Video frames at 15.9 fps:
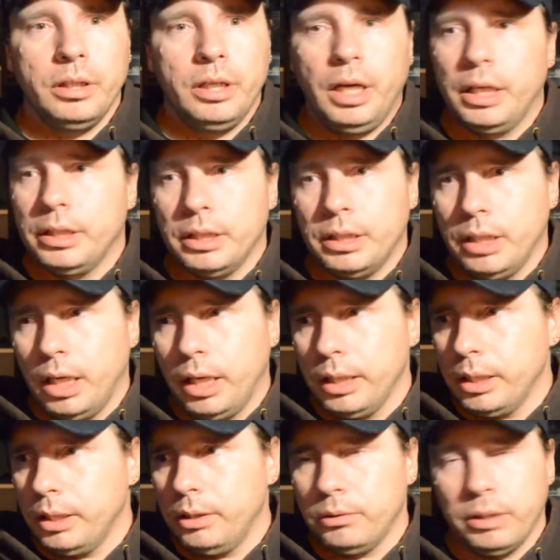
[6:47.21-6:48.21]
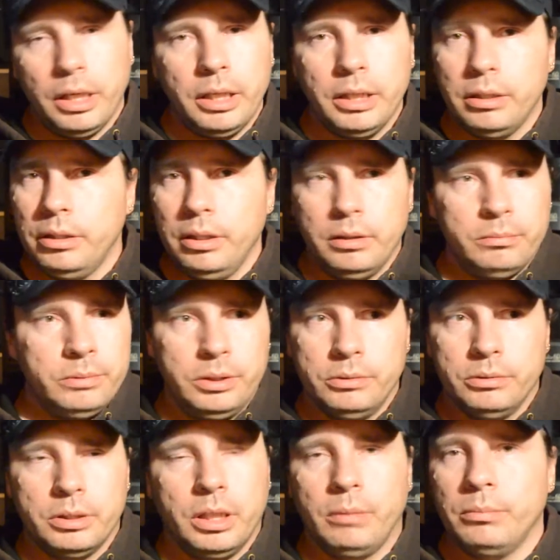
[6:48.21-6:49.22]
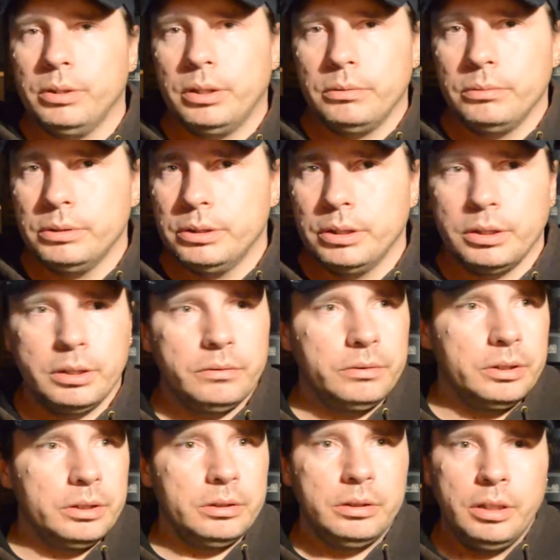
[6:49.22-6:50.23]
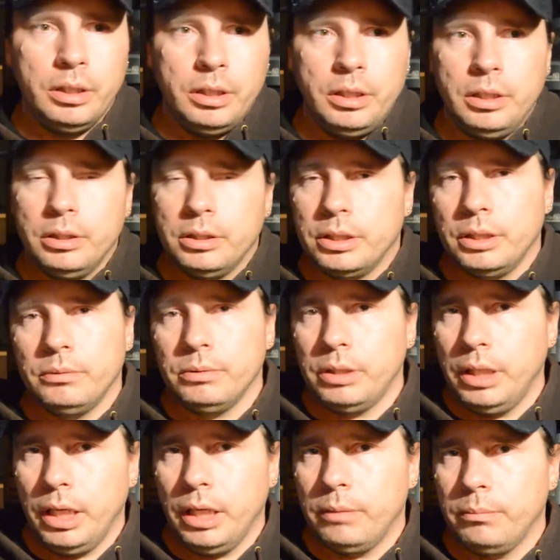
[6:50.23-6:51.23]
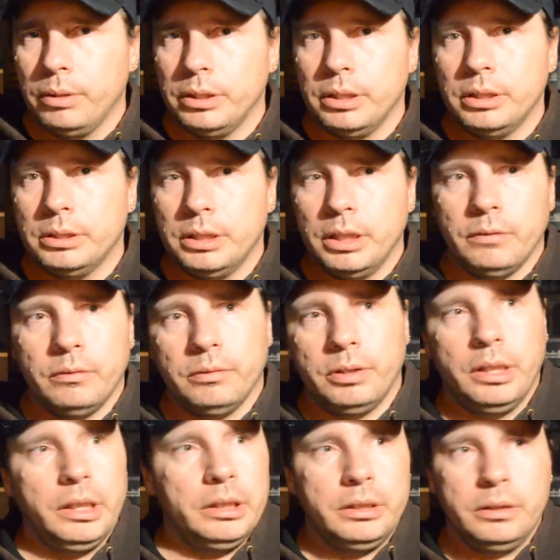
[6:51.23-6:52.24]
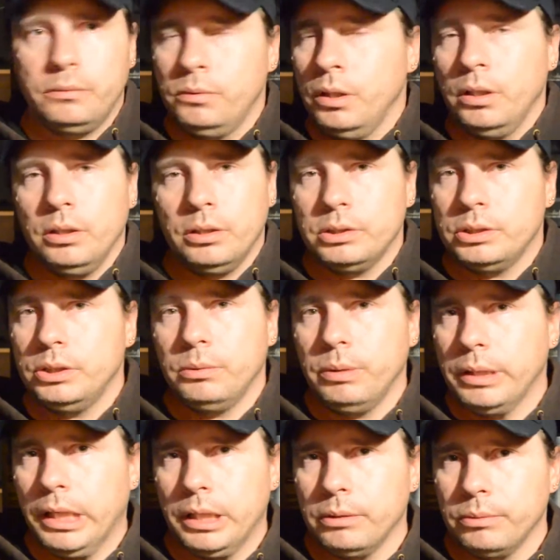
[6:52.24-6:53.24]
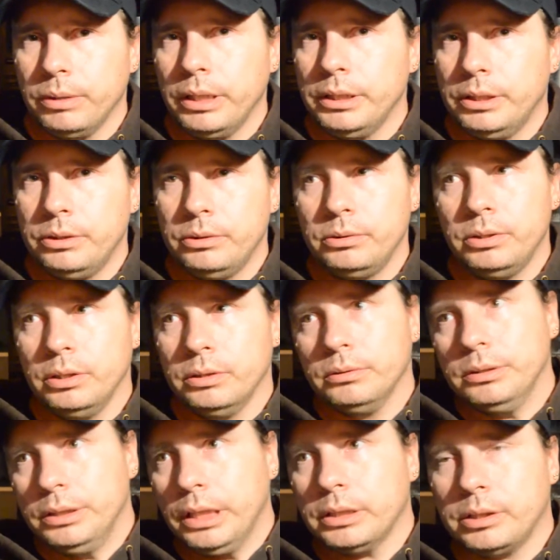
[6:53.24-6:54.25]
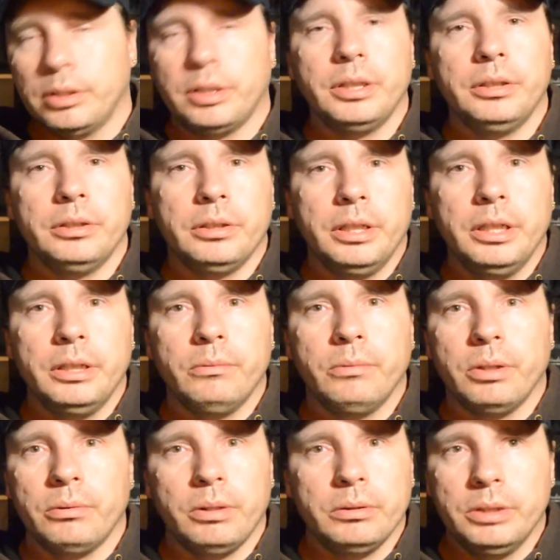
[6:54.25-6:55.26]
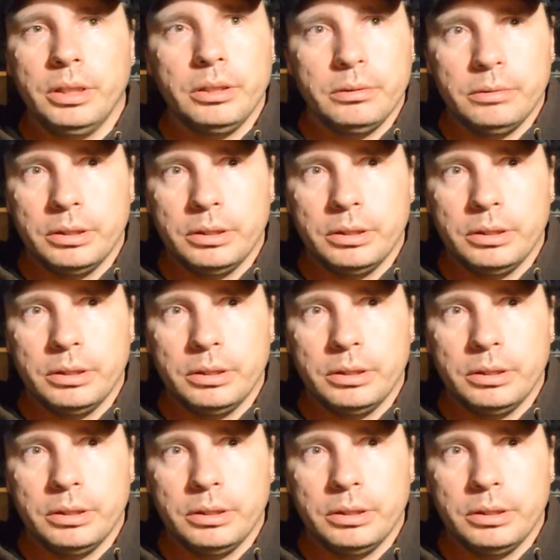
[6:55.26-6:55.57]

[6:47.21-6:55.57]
And then I, you know, I ended up, you know, coming to the reserve and didn't really have money to save of that. And there's no way getting a ride to, you know, next theater anywhere around here.